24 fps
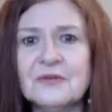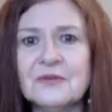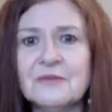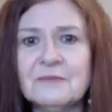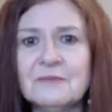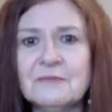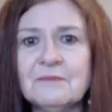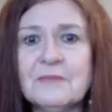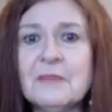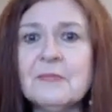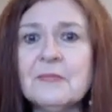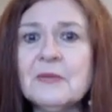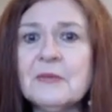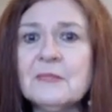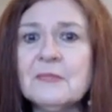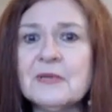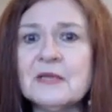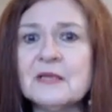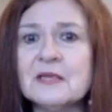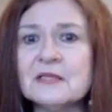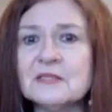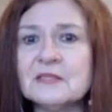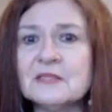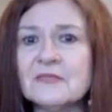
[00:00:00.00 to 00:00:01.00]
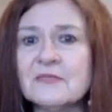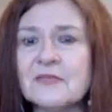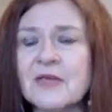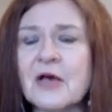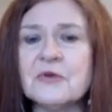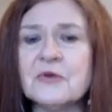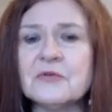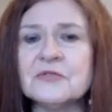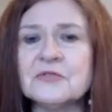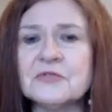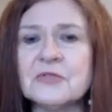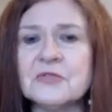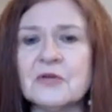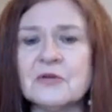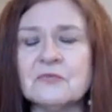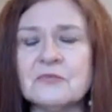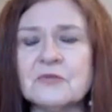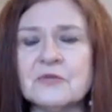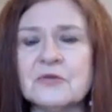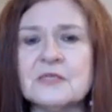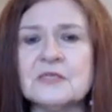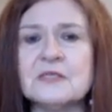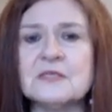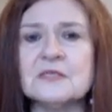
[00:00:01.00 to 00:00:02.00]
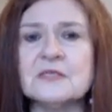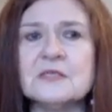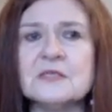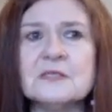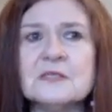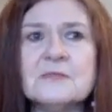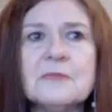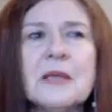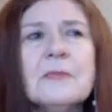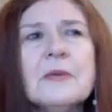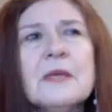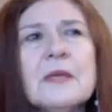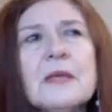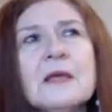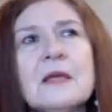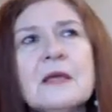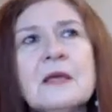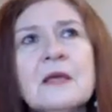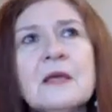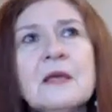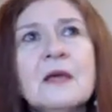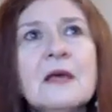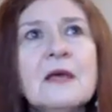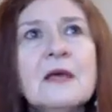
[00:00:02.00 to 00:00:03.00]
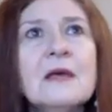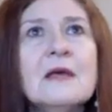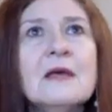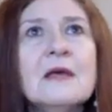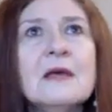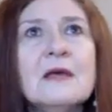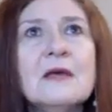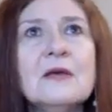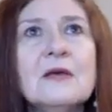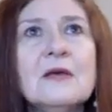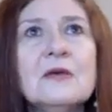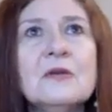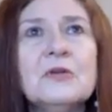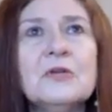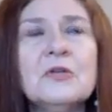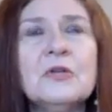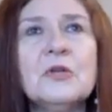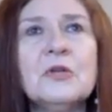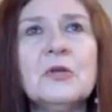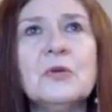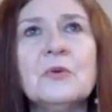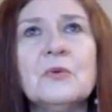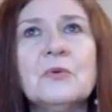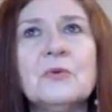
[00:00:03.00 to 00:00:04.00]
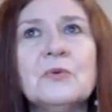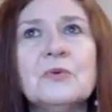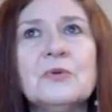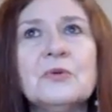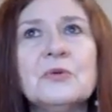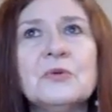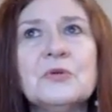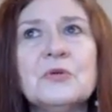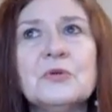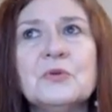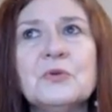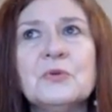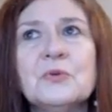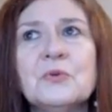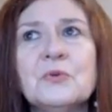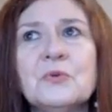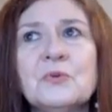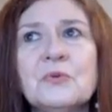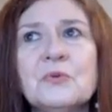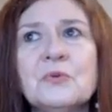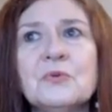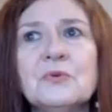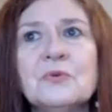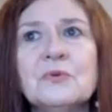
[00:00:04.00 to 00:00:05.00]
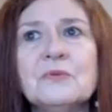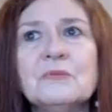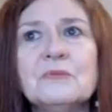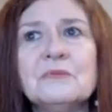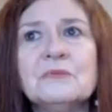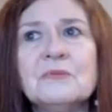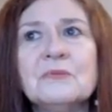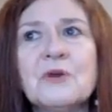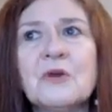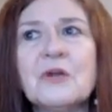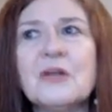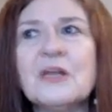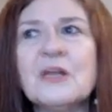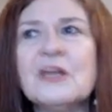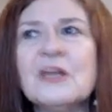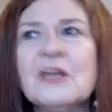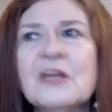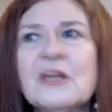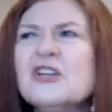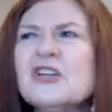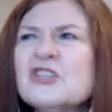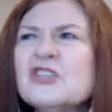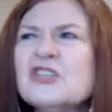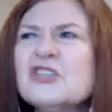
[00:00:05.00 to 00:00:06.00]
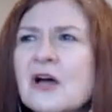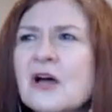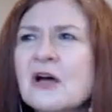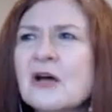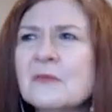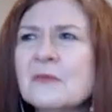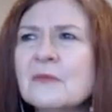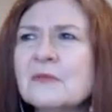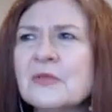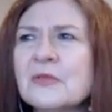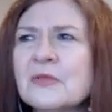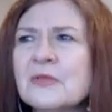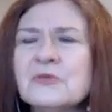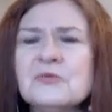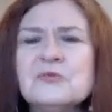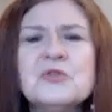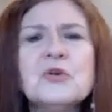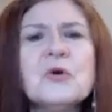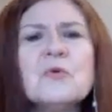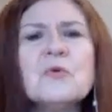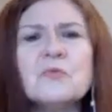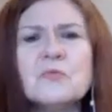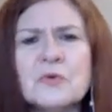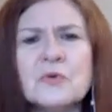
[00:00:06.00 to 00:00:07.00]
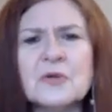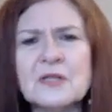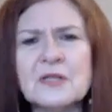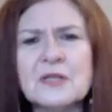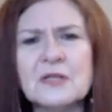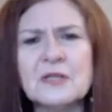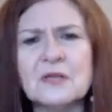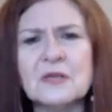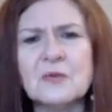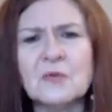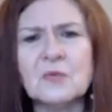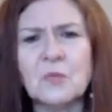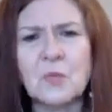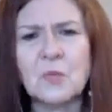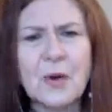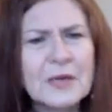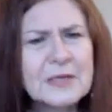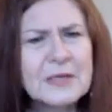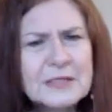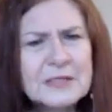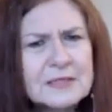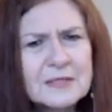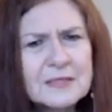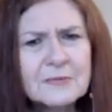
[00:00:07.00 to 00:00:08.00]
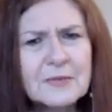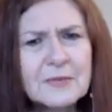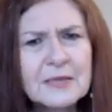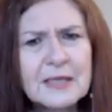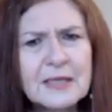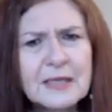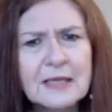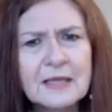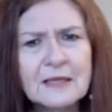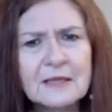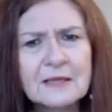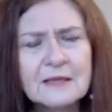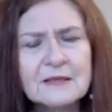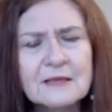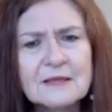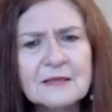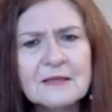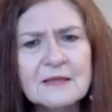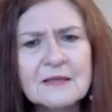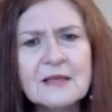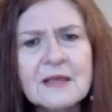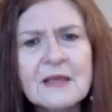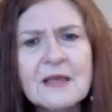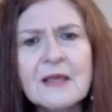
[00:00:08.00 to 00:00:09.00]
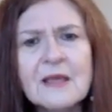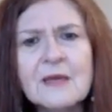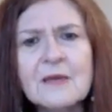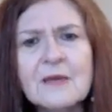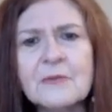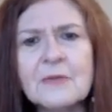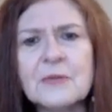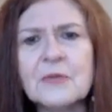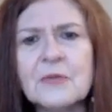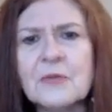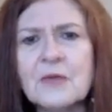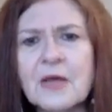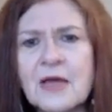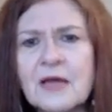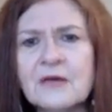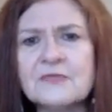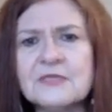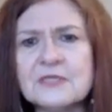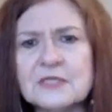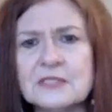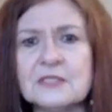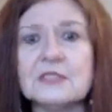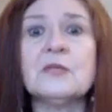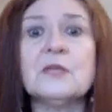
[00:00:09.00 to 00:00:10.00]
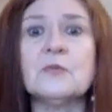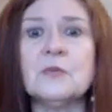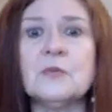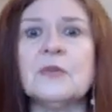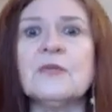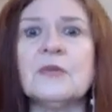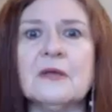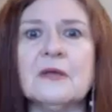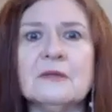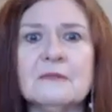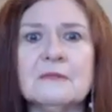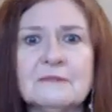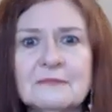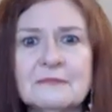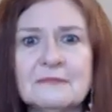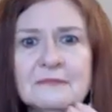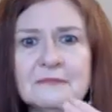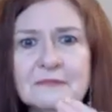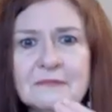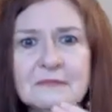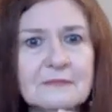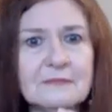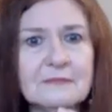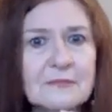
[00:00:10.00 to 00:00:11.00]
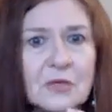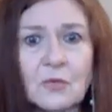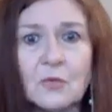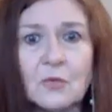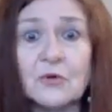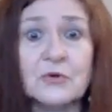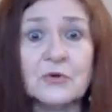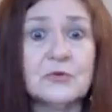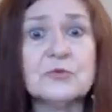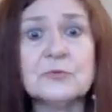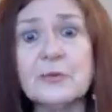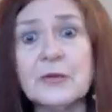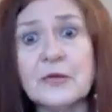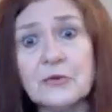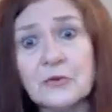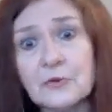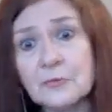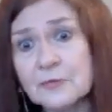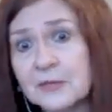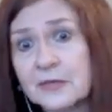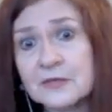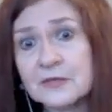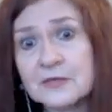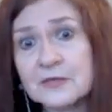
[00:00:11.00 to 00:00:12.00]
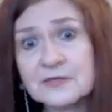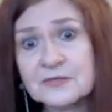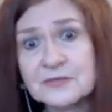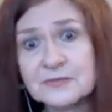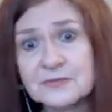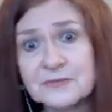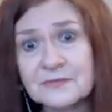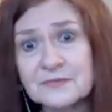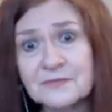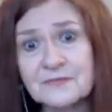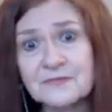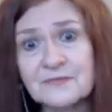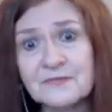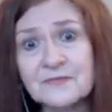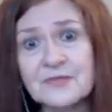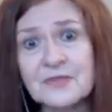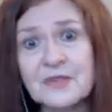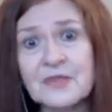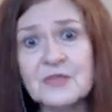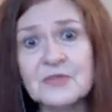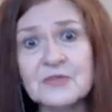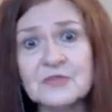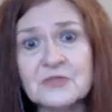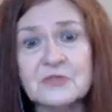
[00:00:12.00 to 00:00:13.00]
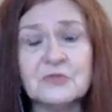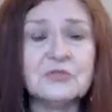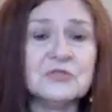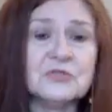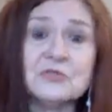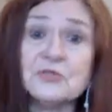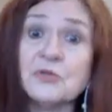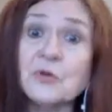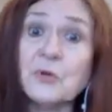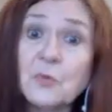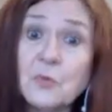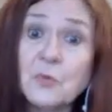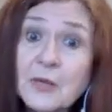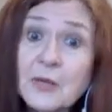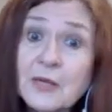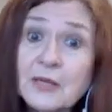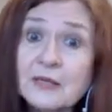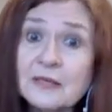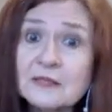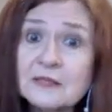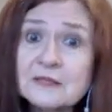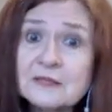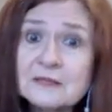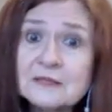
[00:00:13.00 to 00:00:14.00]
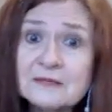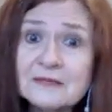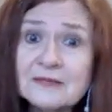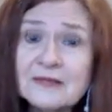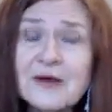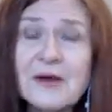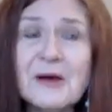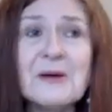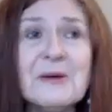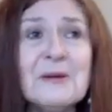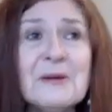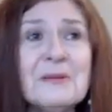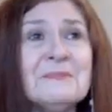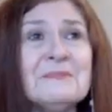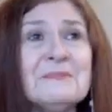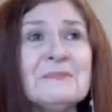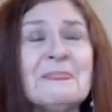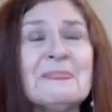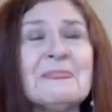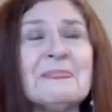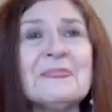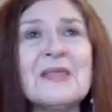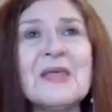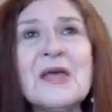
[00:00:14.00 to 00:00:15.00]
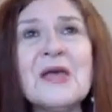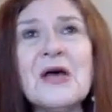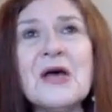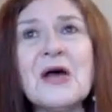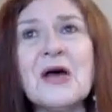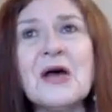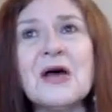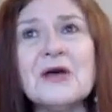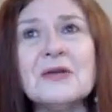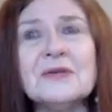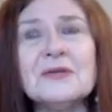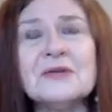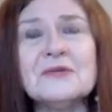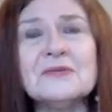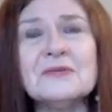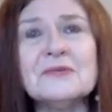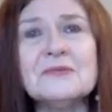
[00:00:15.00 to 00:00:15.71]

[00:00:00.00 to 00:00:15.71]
Maybe because of outside reasons. Maybe, you are in a job that you don't really want to be in, but you have to stick with it in order to pay your bills. So you just don't quit. Uh,